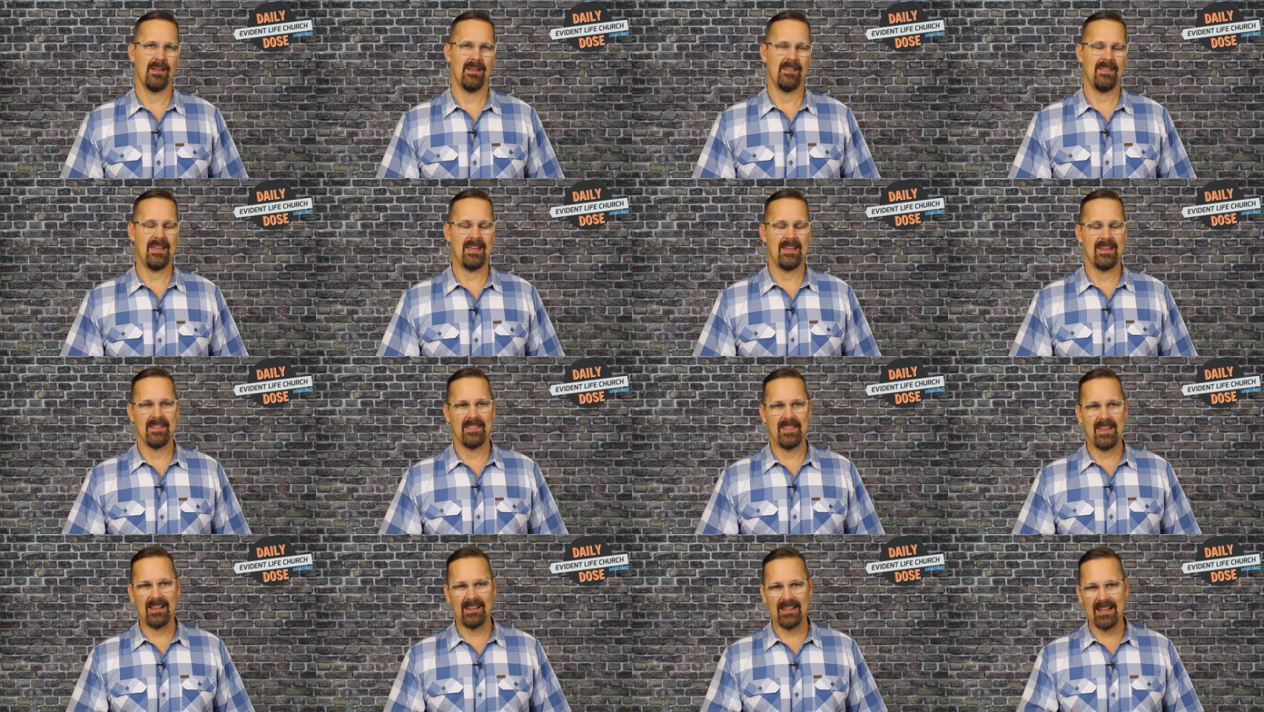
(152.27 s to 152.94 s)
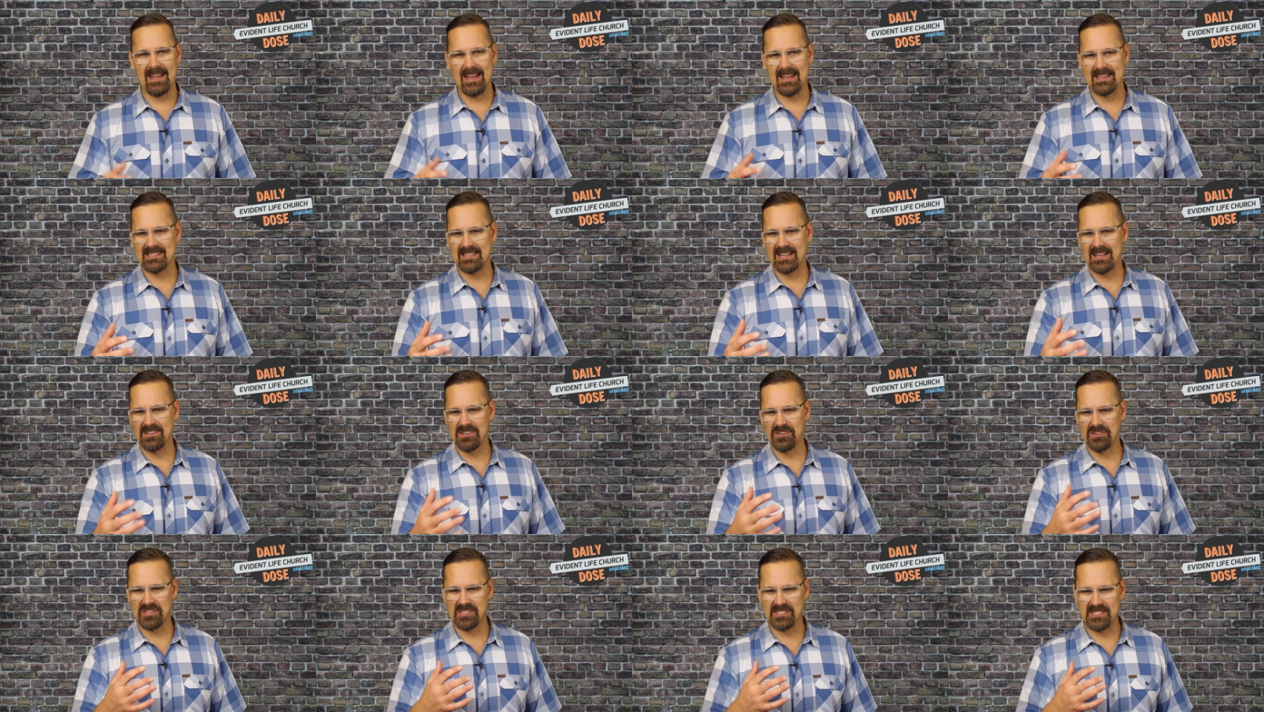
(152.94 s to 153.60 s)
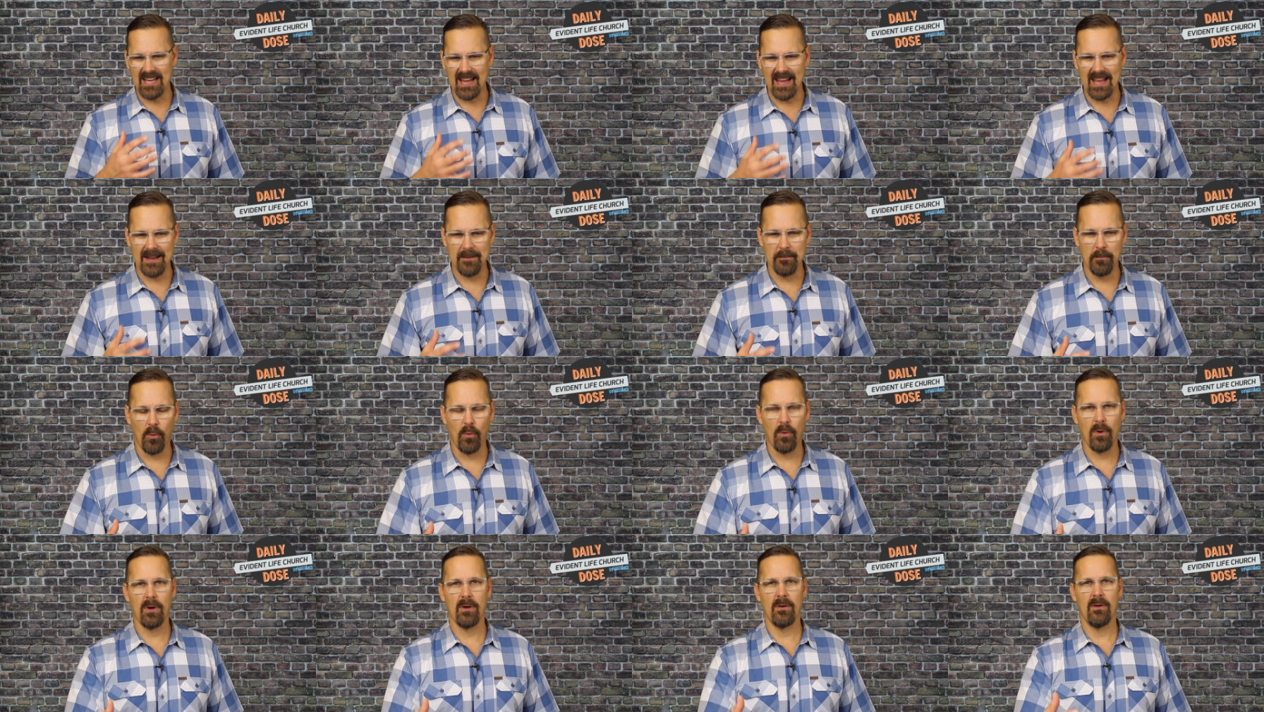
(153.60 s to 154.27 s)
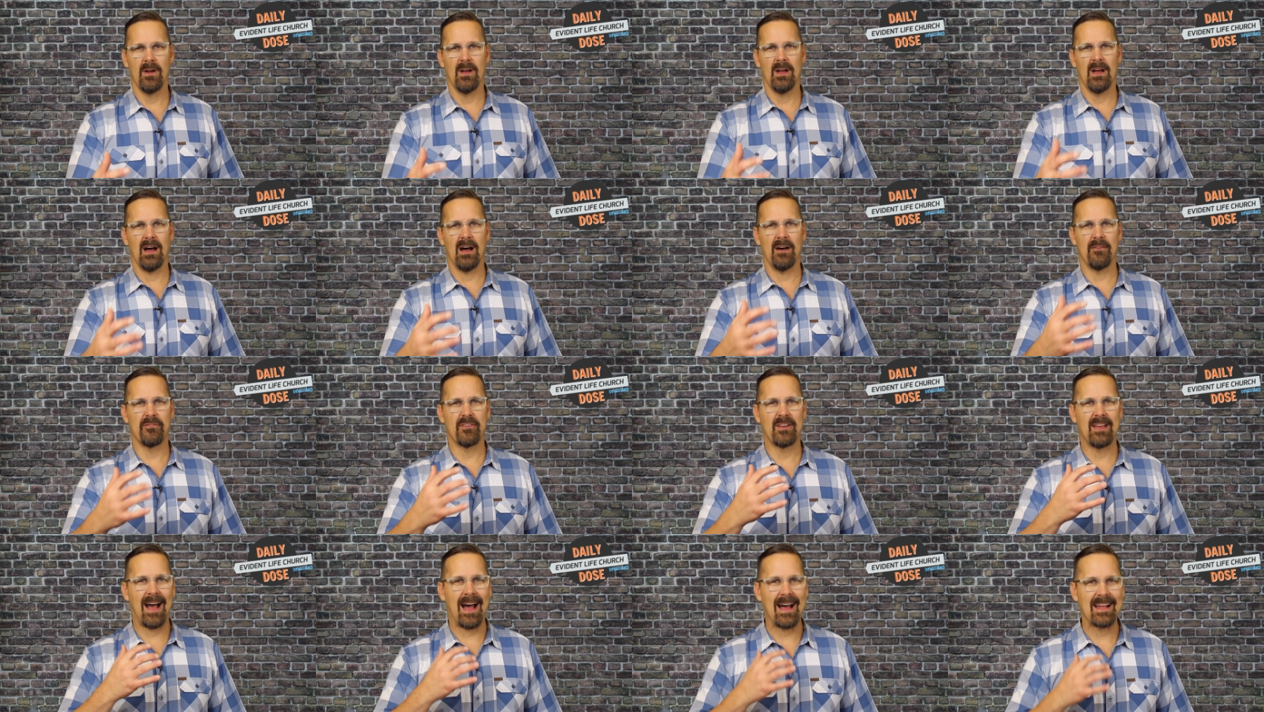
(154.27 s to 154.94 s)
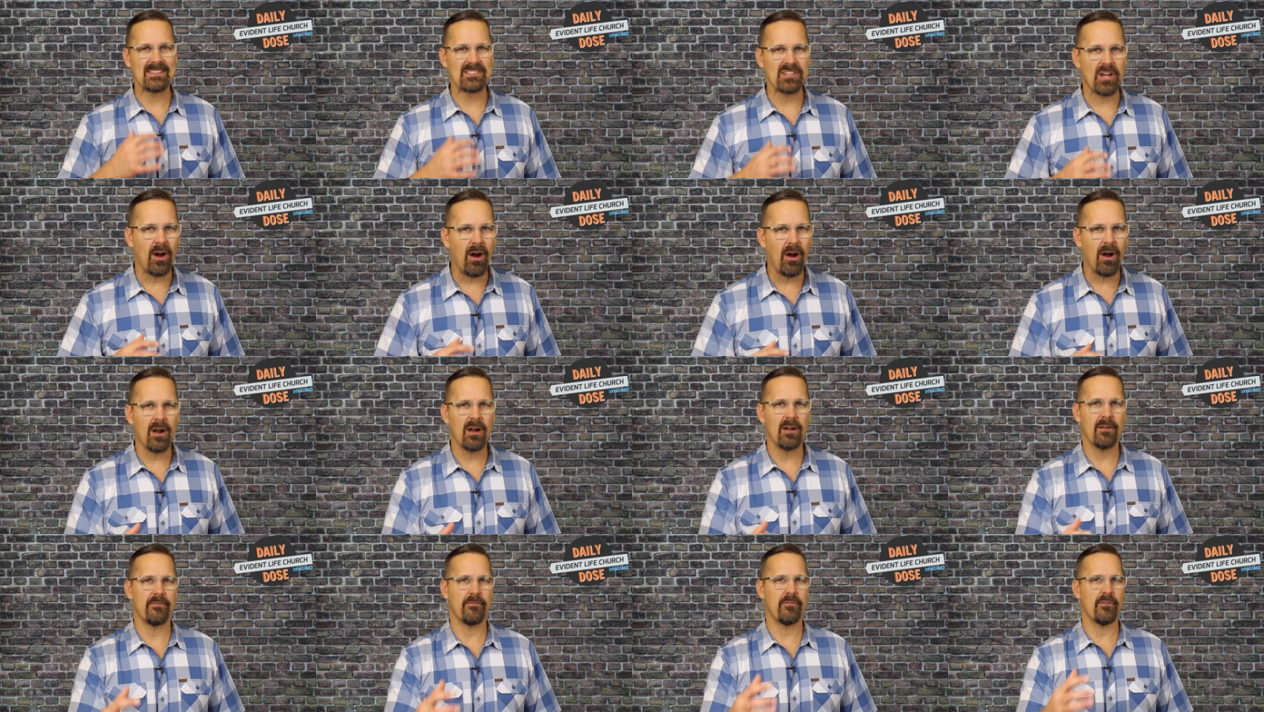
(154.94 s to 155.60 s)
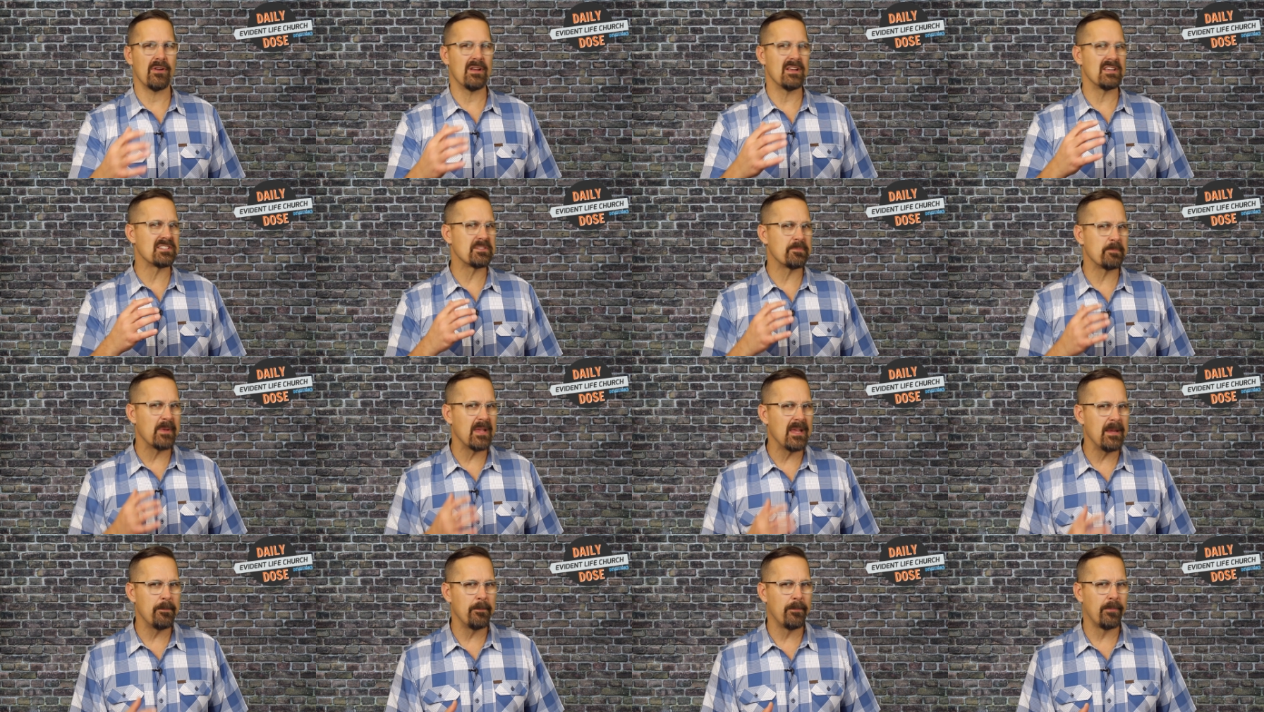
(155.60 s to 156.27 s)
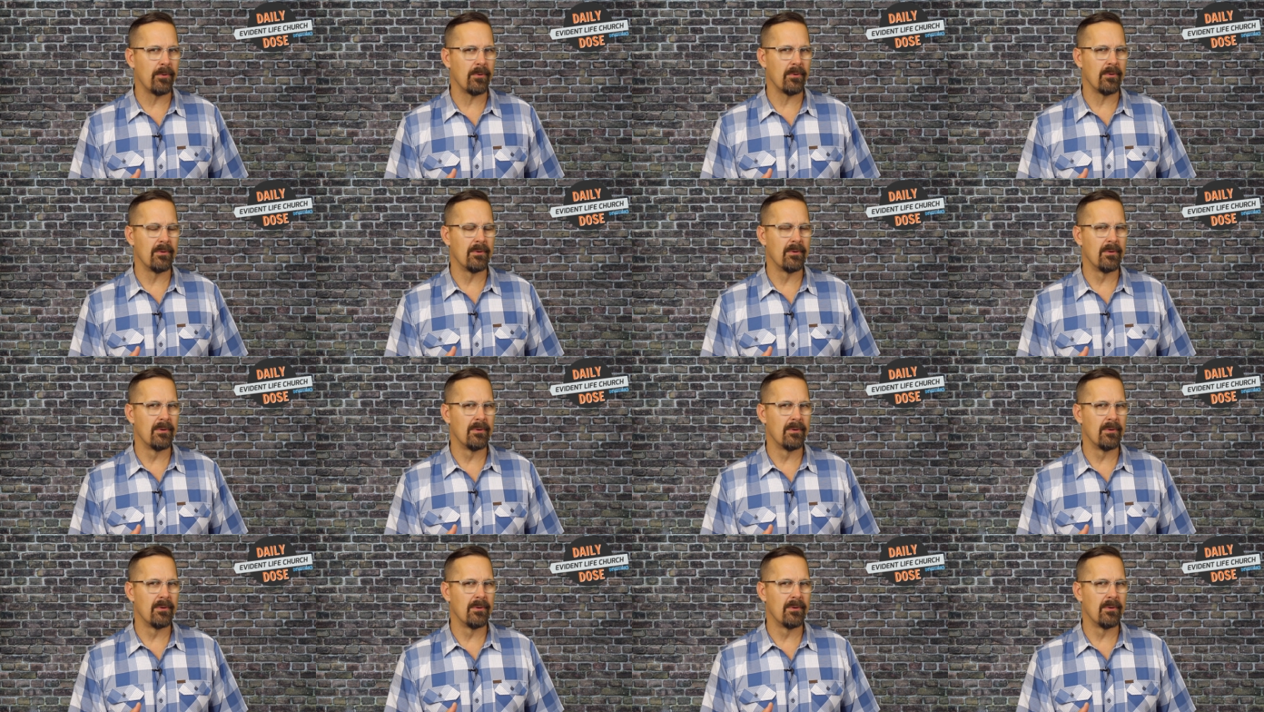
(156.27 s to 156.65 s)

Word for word: They, they let us understand more of God's heart for his people.